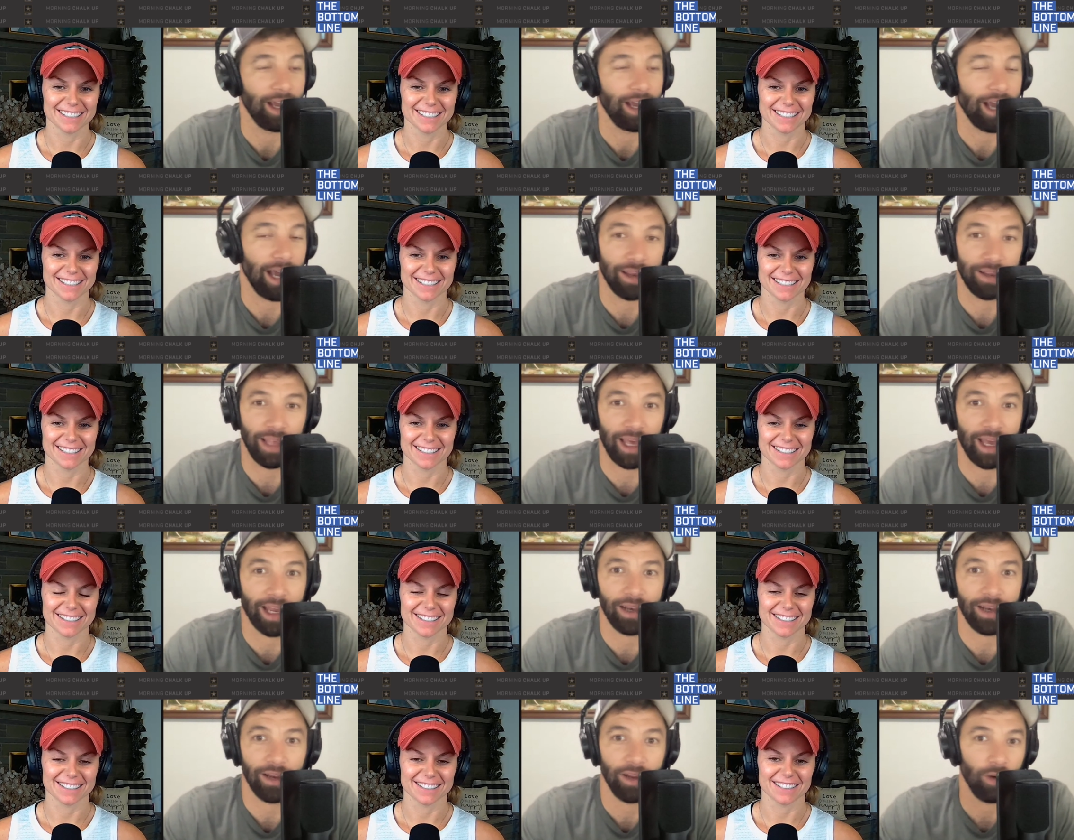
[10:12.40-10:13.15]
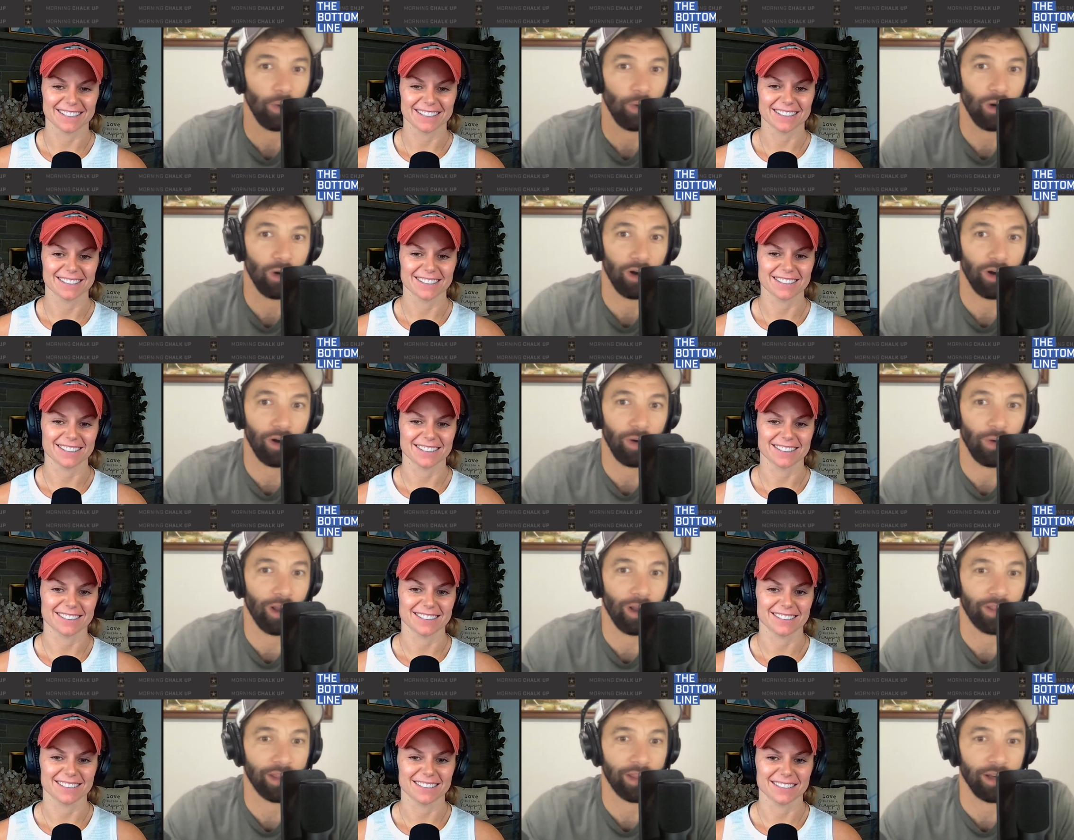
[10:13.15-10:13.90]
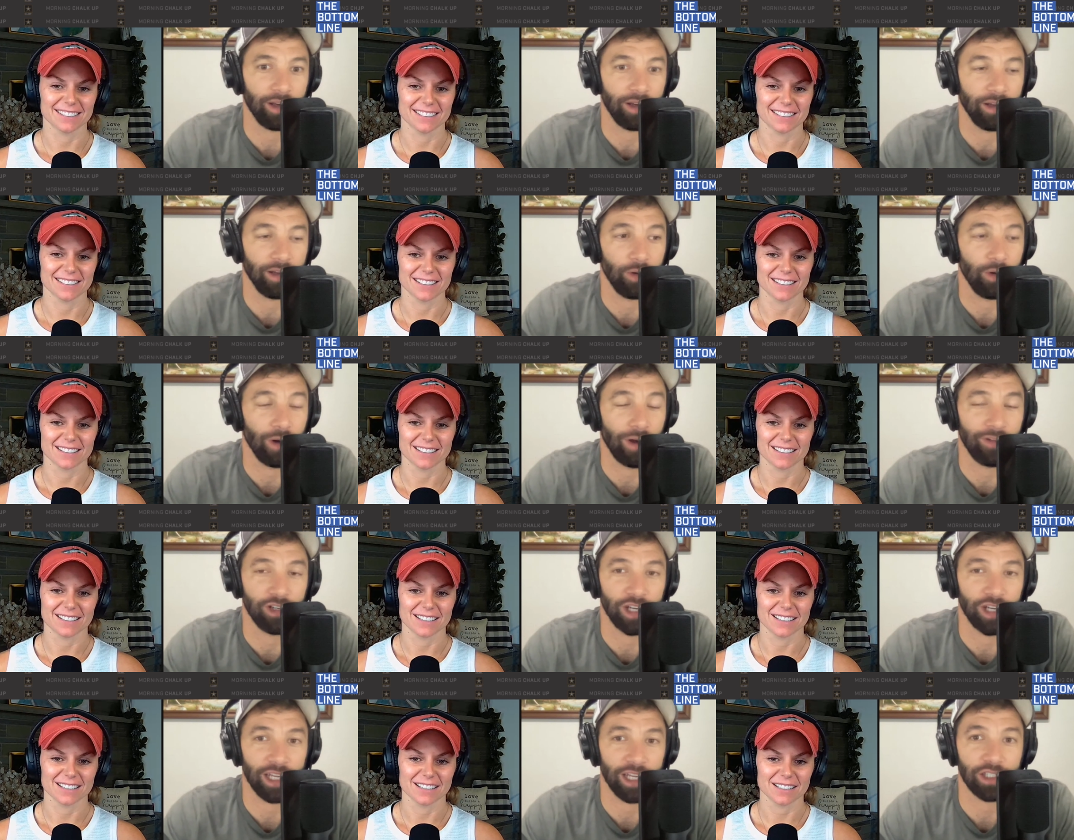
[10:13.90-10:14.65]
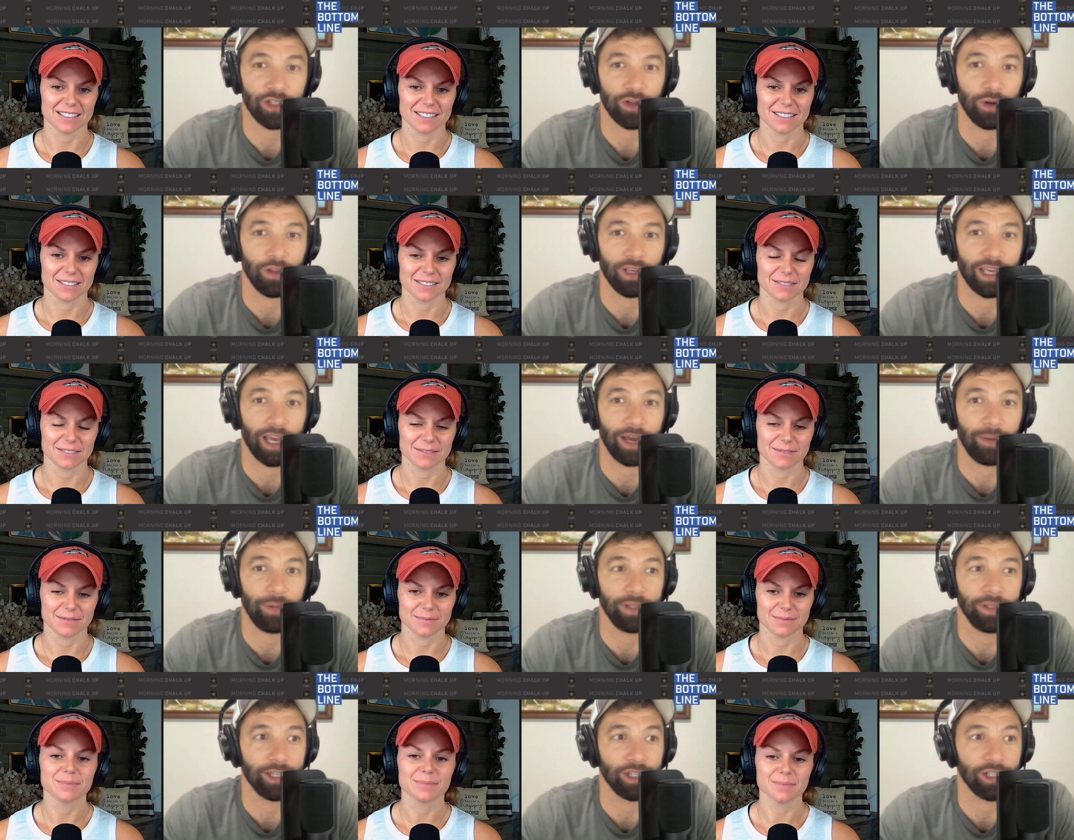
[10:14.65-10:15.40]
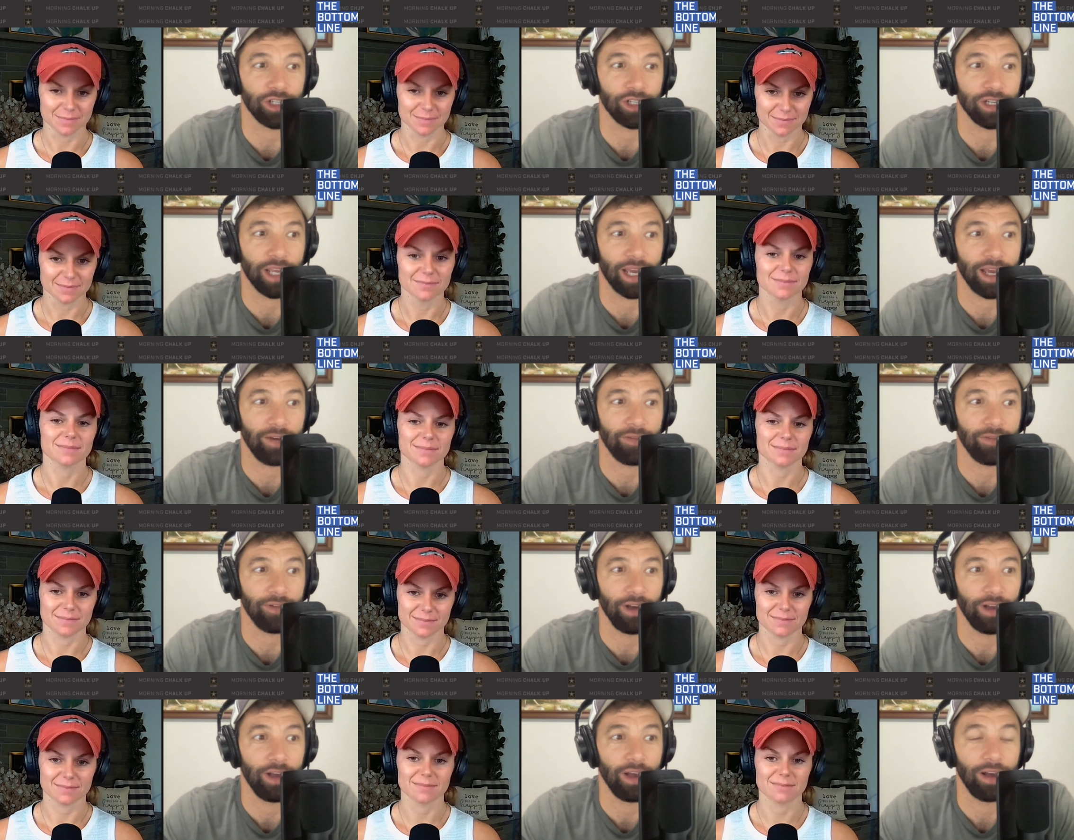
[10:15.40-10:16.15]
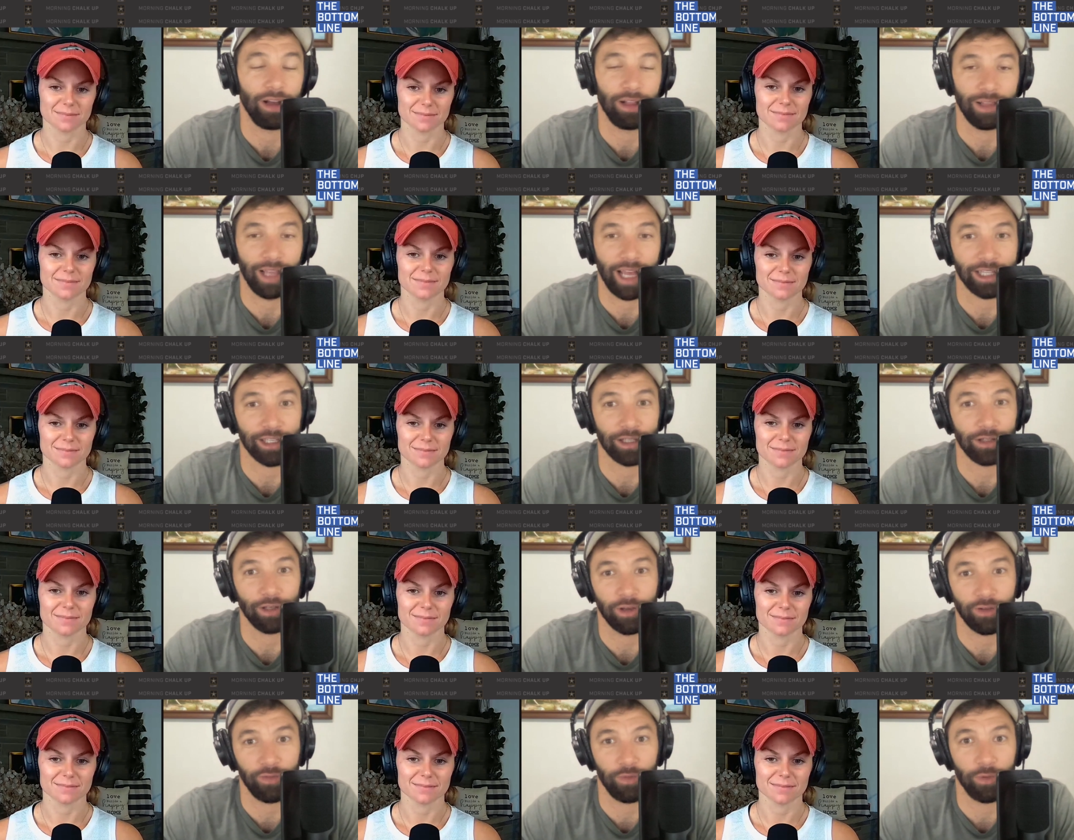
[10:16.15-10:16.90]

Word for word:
Speaker 1: online or at the who have a chance to go to the competition have a lot to look